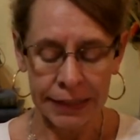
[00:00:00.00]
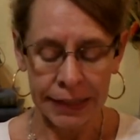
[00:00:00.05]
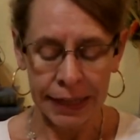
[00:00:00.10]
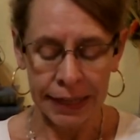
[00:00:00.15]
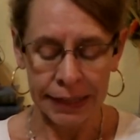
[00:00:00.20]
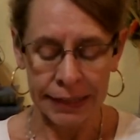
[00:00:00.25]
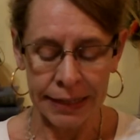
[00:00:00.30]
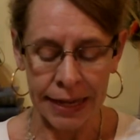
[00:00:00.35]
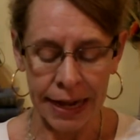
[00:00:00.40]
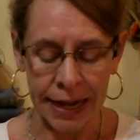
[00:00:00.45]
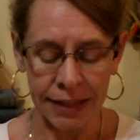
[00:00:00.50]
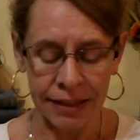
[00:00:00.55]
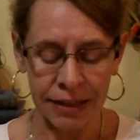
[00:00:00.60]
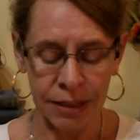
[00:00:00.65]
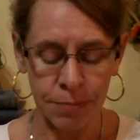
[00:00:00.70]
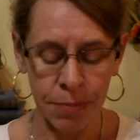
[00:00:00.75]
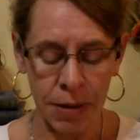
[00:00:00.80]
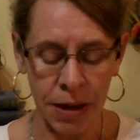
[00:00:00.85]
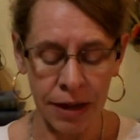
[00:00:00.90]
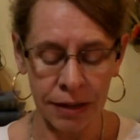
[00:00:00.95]
and lieth
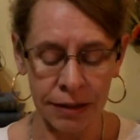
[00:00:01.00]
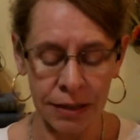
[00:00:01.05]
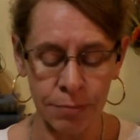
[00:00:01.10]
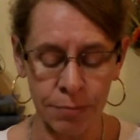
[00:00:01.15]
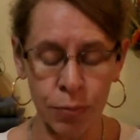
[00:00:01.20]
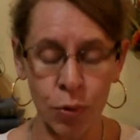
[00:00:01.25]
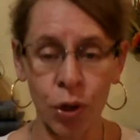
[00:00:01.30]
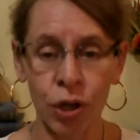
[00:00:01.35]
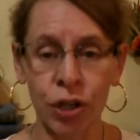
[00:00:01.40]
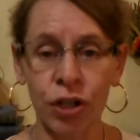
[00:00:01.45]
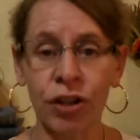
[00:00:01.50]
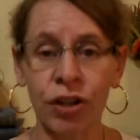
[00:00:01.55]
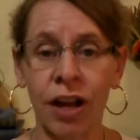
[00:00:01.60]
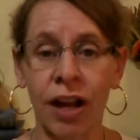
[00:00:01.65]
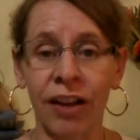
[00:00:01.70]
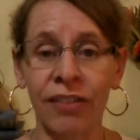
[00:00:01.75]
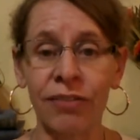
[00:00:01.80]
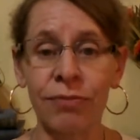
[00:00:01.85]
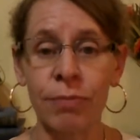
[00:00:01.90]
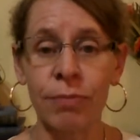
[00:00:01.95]
upon the border
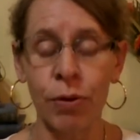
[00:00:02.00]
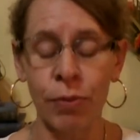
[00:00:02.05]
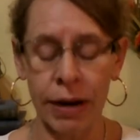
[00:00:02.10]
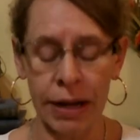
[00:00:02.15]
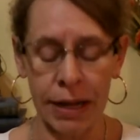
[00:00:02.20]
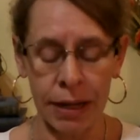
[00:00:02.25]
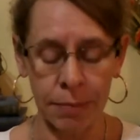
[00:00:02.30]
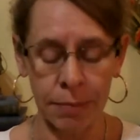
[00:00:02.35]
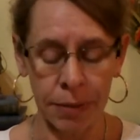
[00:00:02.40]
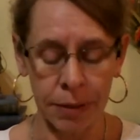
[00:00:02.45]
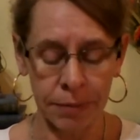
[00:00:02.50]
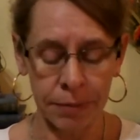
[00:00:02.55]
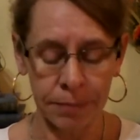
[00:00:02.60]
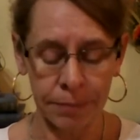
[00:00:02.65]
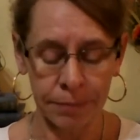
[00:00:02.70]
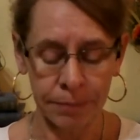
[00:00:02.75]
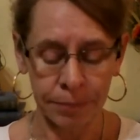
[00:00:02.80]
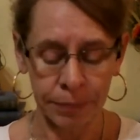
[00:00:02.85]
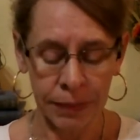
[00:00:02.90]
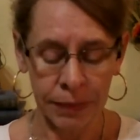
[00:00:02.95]
of Moab.
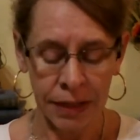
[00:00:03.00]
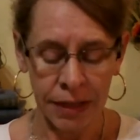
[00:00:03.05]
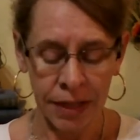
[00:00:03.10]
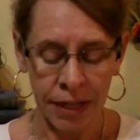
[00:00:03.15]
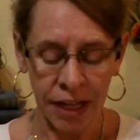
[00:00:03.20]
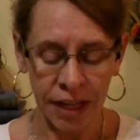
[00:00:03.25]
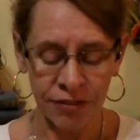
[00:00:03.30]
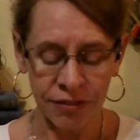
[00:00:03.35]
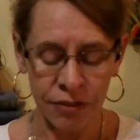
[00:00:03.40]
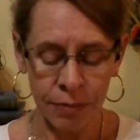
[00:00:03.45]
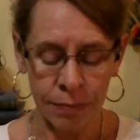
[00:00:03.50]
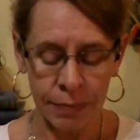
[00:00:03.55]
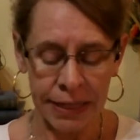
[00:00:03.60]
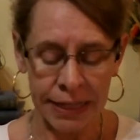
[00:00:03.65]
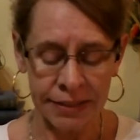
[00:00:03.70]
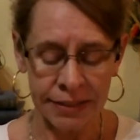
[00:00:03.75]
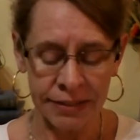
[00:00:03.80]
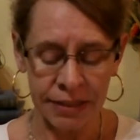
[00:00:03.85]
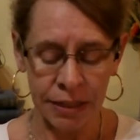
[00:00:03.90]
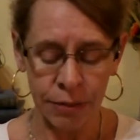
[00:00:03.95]
And from
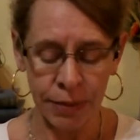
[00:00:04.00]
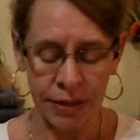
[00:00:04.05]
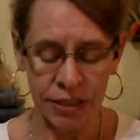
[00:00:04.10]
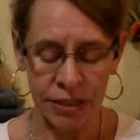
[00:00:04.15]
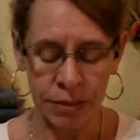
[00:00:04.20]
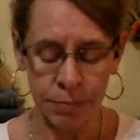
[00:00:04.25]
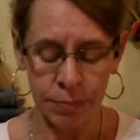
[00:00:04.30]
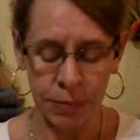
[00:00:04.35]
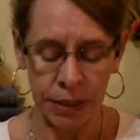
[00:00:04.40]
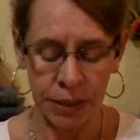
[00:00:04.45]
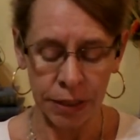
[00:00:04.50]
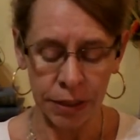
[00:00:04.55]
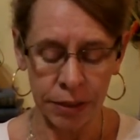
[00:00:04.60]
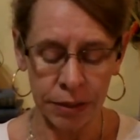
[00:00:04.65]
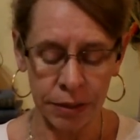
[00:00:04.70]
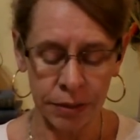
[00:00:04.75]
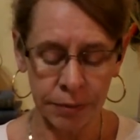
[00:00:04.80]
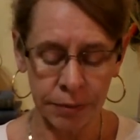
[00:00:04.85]
thence they went to Beer.